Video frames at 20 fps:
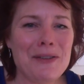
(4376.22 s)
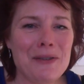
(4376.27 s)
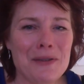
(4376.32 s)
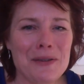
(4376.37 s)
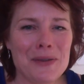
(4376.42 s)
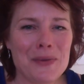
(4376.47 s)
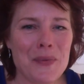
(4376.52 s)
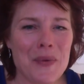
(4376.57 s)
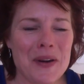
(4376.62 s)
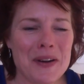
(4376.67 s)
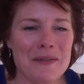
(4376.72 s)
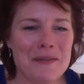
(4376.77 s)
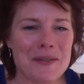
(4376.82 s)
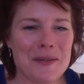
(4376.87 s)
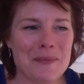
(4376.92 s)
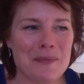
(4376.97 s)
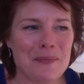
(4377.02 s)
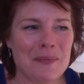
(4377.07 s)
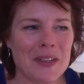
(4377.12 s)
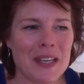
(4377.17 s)
is one of
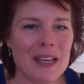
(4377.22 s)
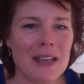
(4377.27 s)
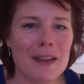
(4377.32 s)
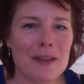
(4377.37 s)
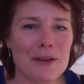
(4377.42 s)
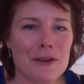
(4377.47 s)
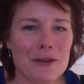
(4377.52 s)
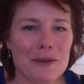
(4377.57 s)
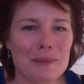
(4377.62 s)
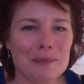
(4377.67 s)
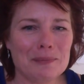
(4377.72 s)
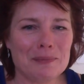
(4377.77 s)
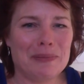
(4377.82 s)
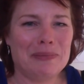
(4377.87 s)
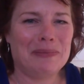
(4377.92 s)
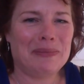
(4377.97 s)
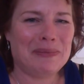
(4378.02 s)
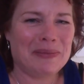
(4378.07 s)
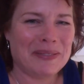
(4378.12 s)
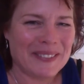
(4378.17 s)
them. Heather.
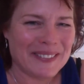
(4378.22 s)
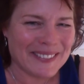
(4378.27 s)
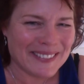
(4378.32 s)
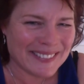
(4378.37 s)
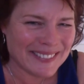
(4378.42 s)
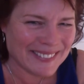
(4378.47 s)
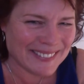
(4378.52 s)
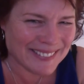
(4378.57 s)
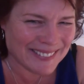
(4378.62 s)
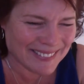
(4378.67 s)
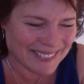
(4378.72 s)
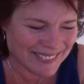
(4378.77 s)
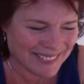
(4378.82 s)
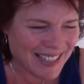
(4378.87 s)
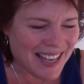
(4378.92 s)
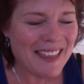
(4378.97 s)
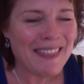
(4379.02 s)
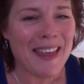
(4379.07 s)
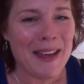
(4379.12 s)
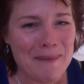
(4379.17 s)

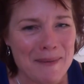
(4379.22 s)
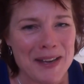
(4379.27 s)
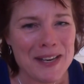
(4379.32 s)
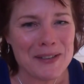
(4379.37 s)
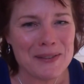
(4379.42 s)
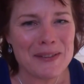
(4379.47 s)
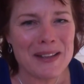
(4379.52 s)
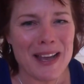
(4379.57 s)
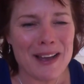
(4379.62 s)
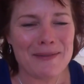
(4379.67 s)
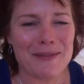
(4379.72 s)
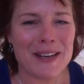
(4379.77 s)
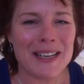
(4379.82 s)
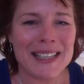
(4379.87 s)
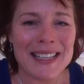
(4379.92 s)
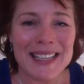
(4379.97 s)
That makes you laugh, right?